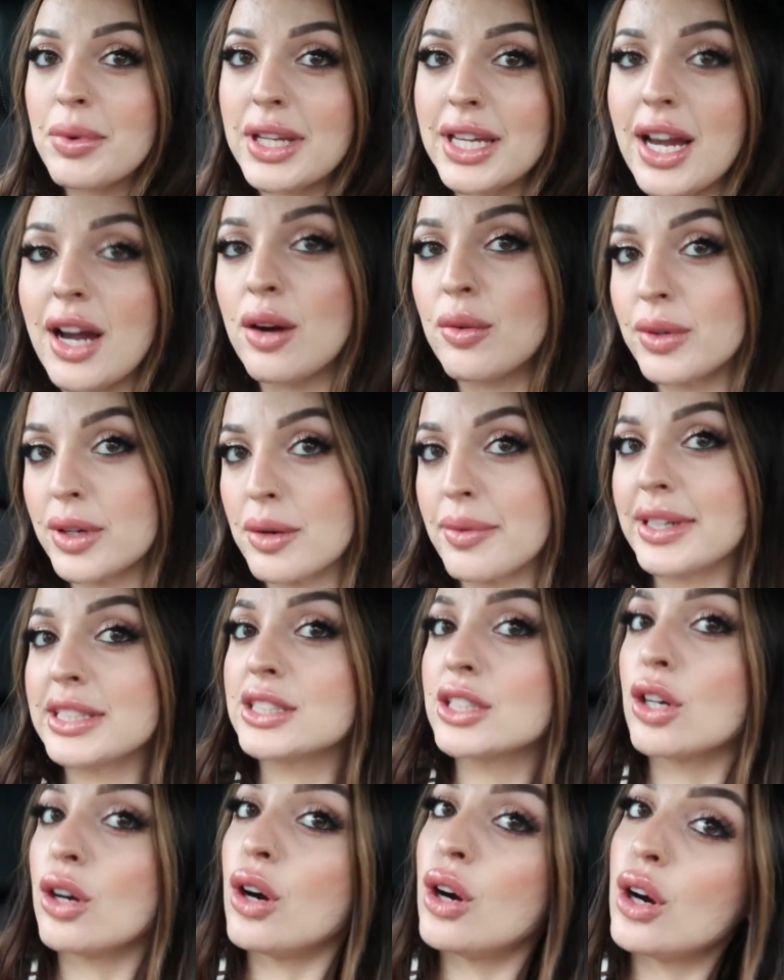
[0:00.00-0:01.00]
But yeah, we are about
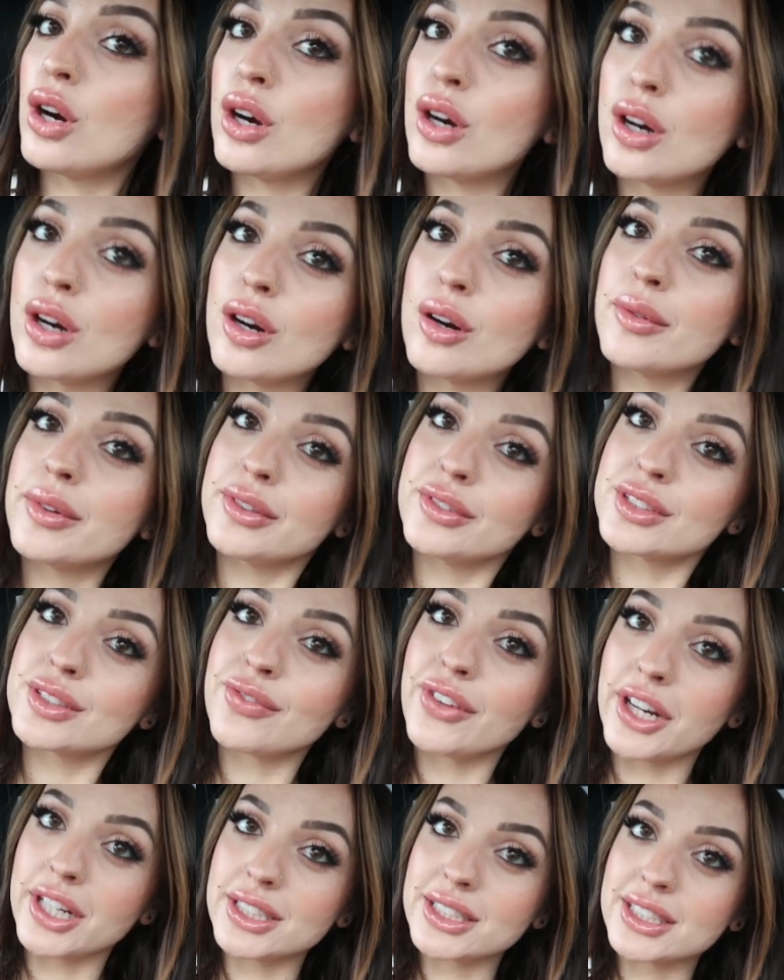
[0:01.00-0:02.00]
to go home. It was
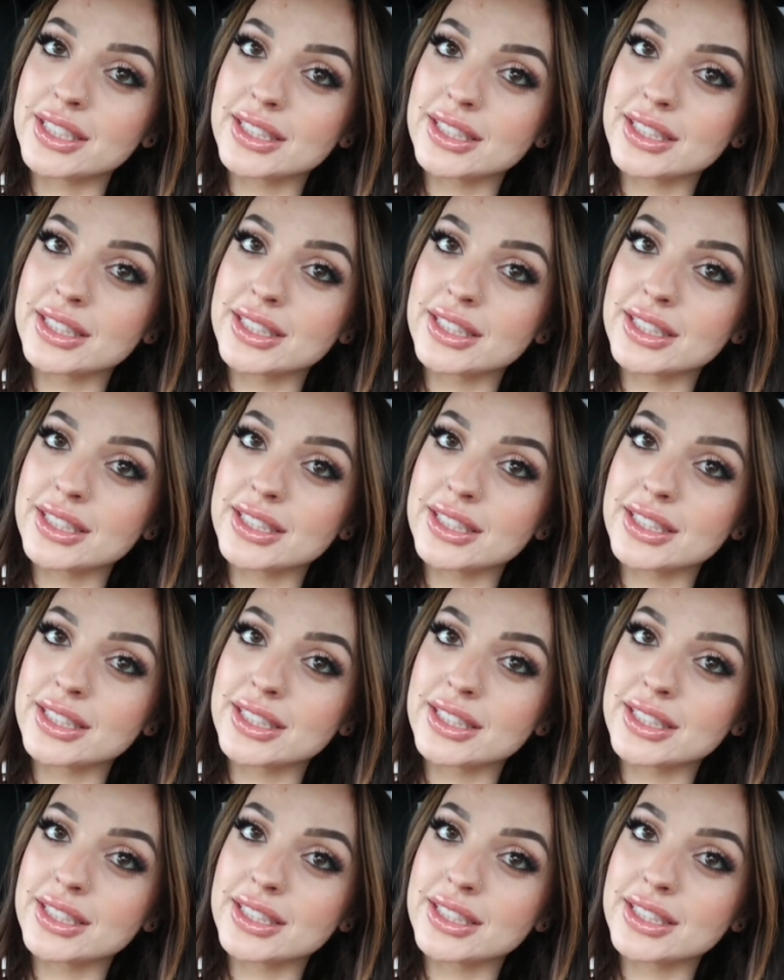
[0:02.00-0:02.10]
very